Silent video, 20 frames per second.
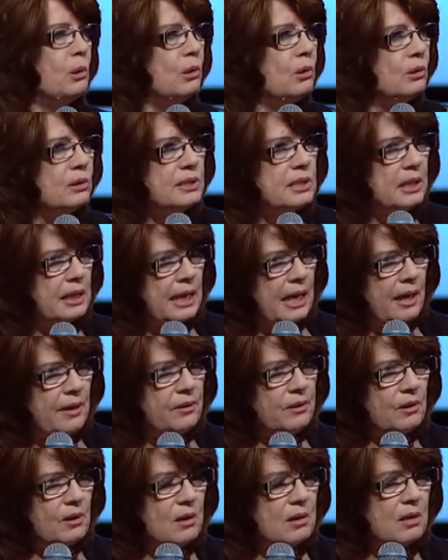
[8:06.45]
pull
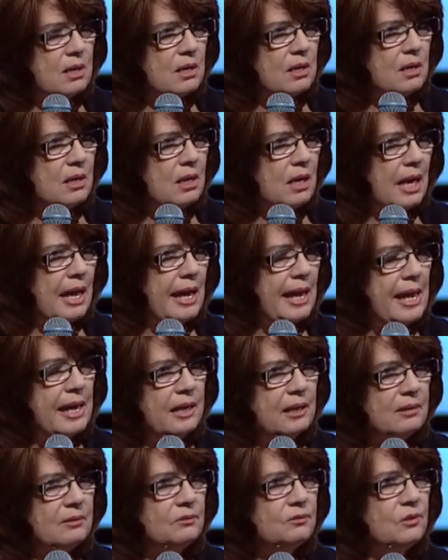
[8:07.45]
together a
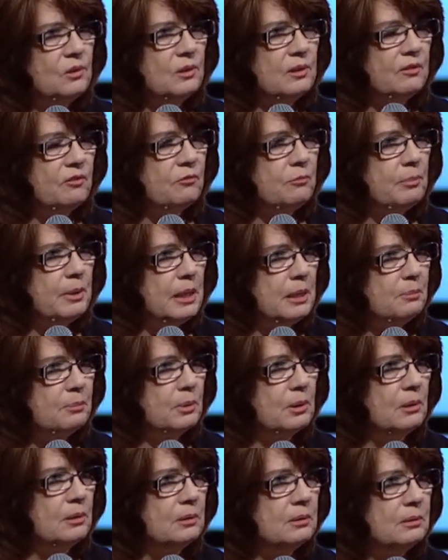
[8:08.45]
handful of
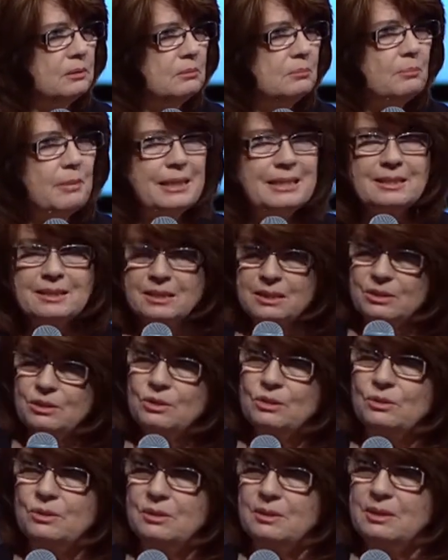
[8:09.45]
people, my
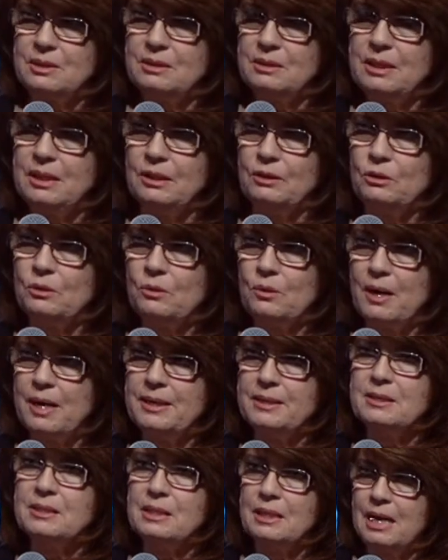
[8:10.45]
sisters in
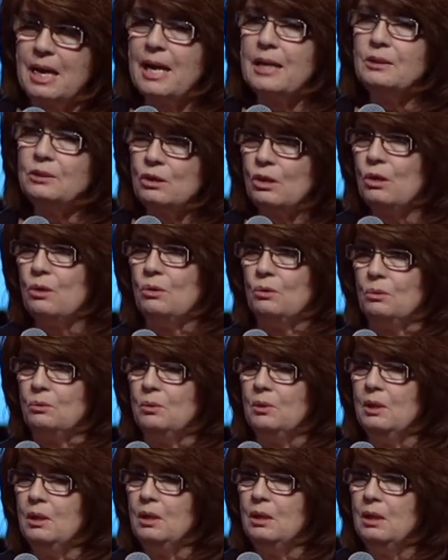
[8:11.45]
Christ, that I know
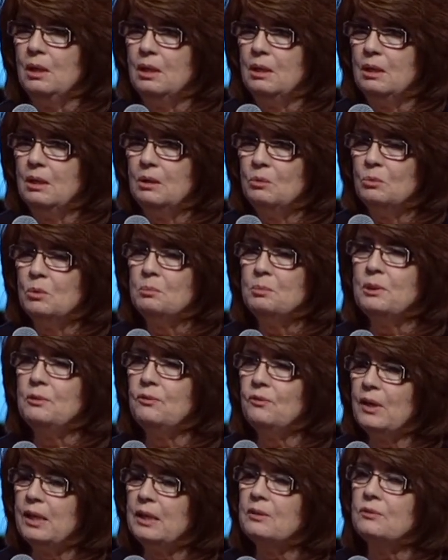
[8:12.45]
will be
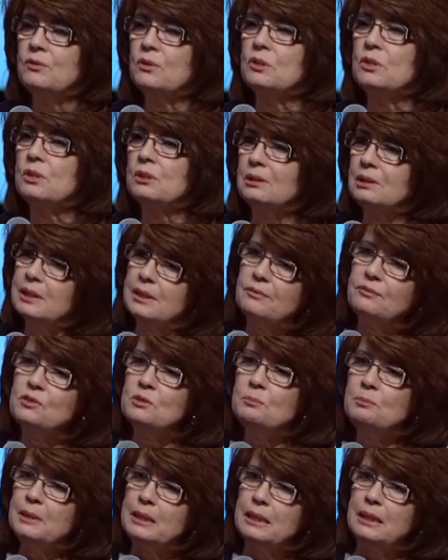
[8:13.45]
faithful to lift
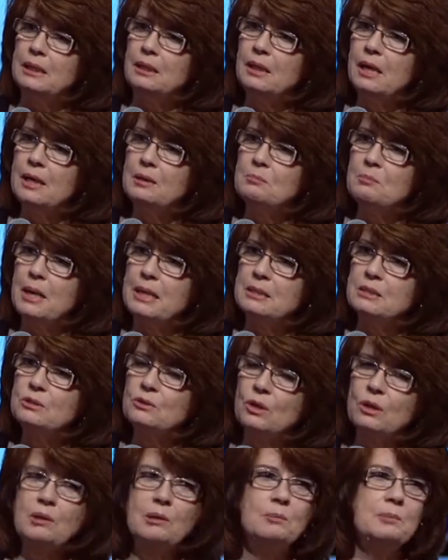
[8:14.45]
me and my
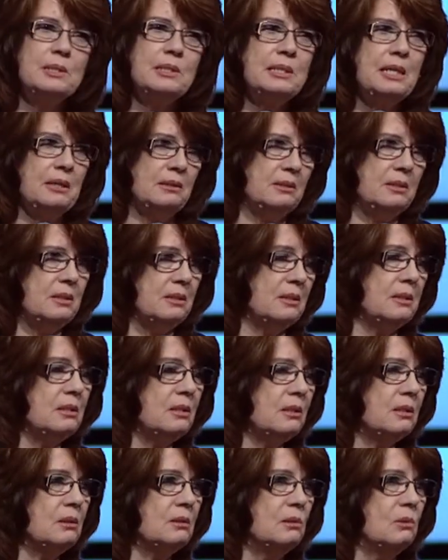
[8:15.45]
circumstances
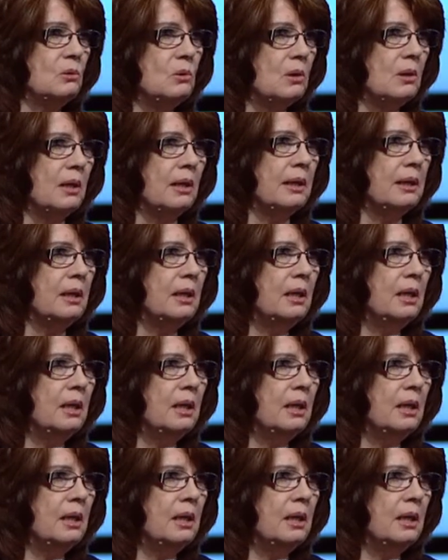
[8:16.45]
to the Lord.